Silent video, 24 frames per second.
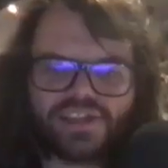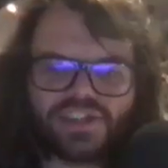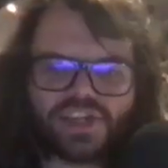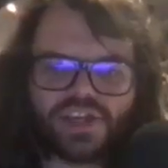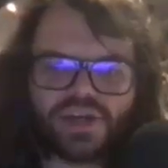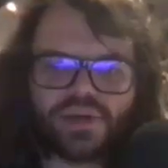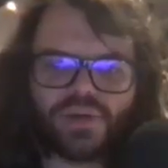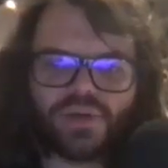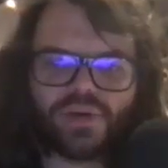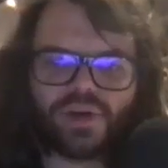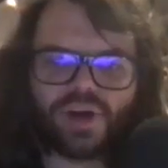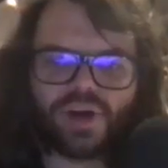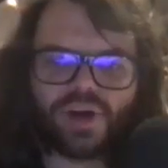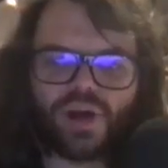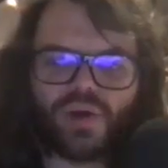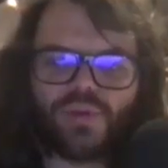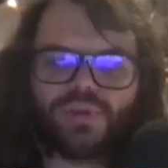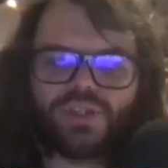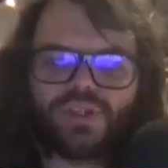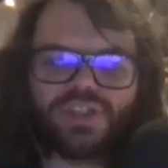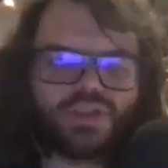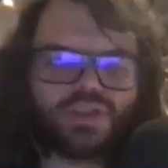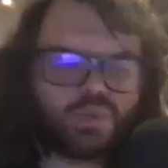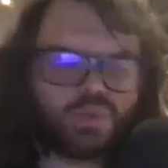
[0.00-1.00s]
So
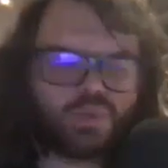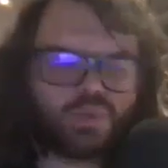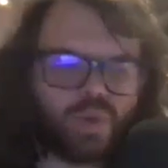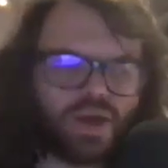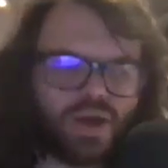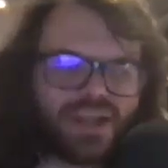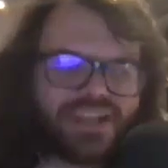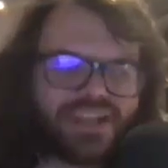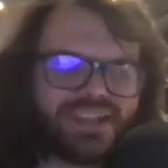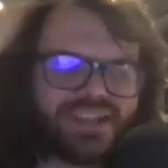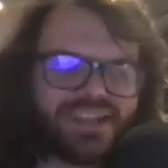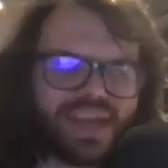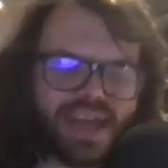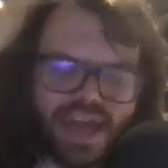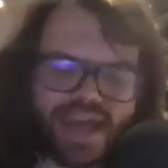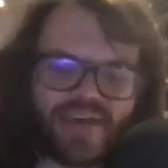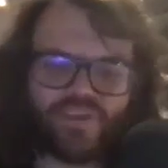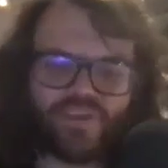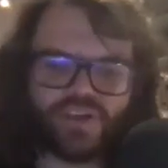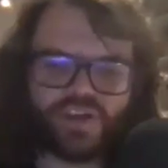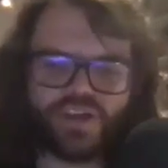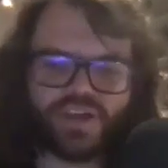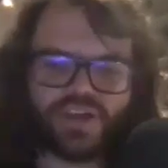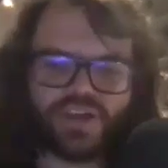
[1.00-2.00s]
only twice
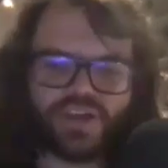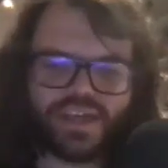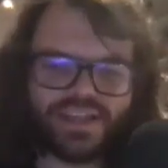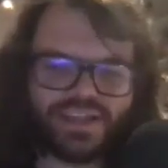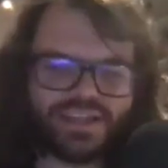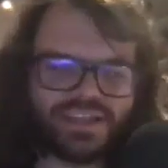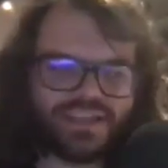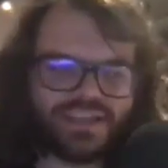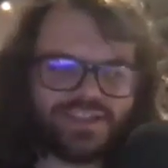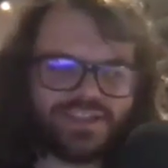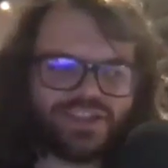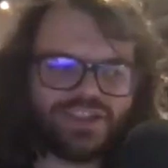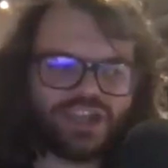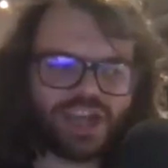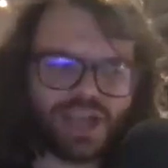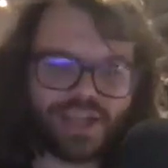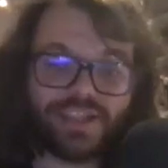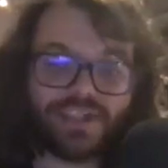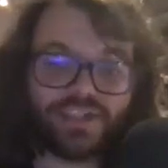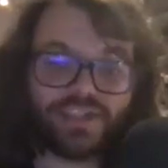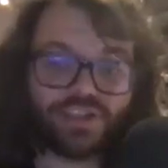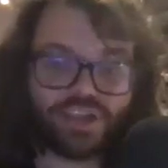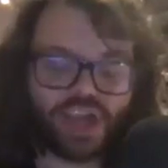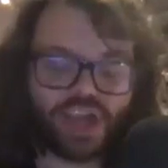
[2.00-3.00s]
ever in the
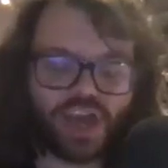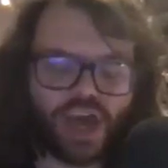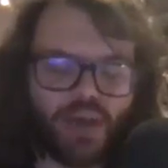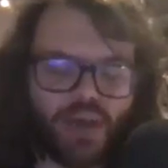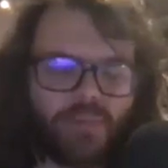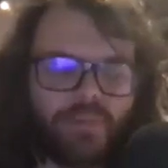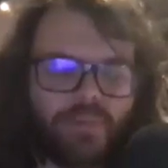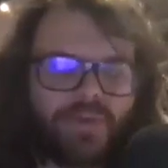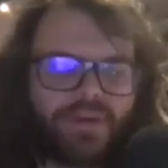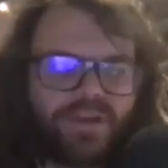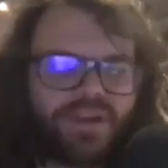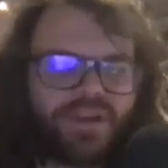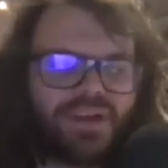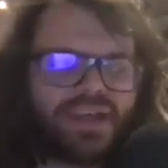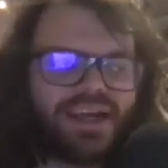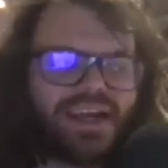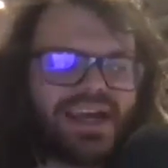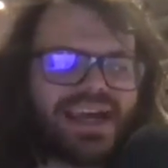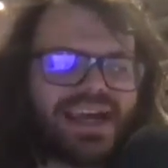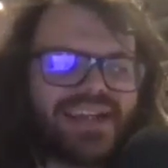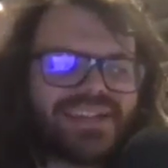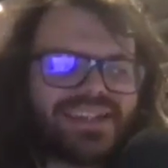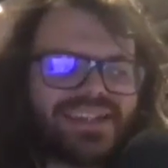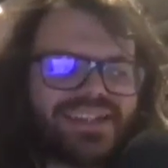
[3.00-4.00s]
Challenge Cup
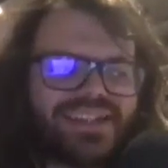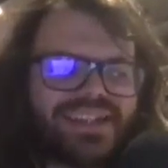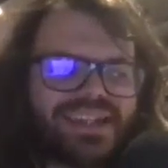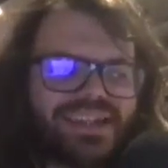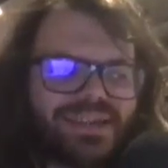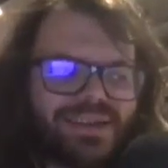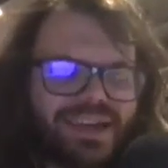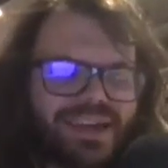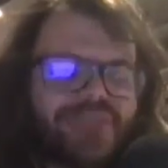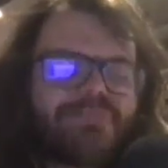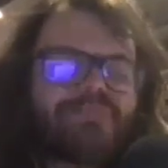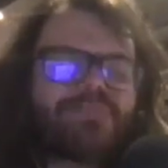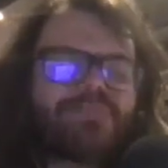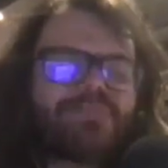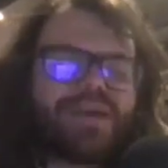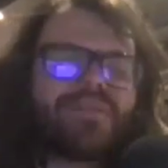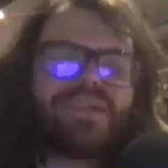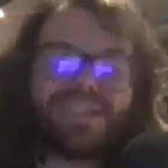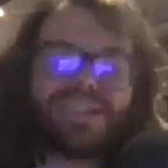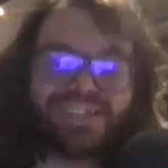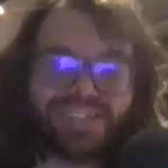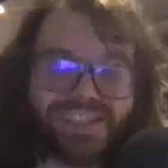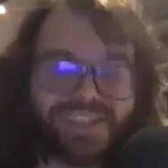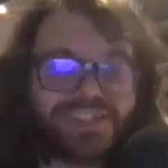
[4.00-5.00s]
has a team. Bear in
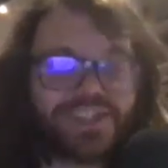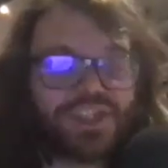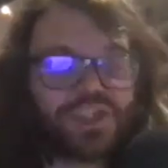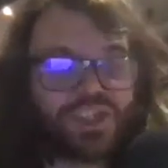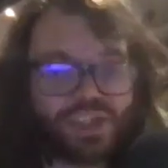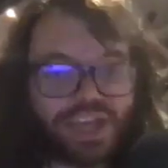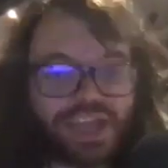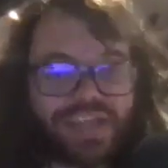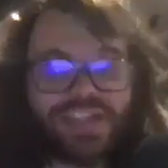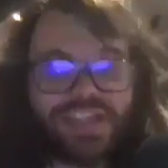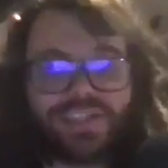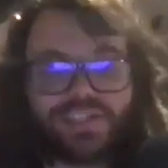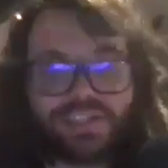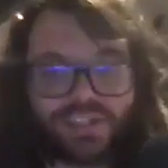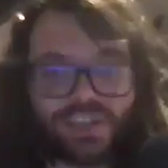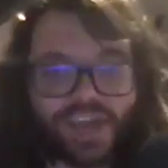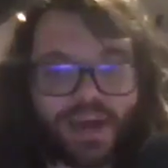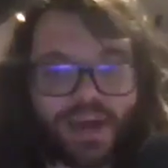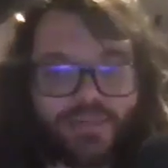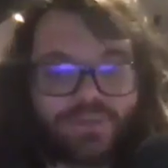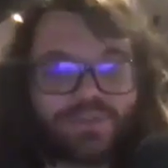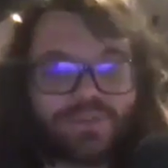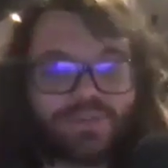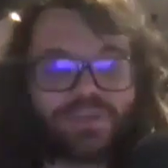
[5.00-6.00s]
mind, this is the Challenge
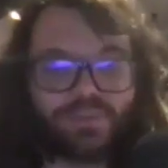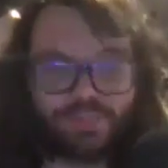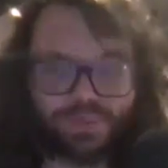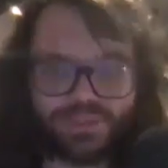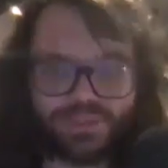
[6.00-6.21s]
Cup, so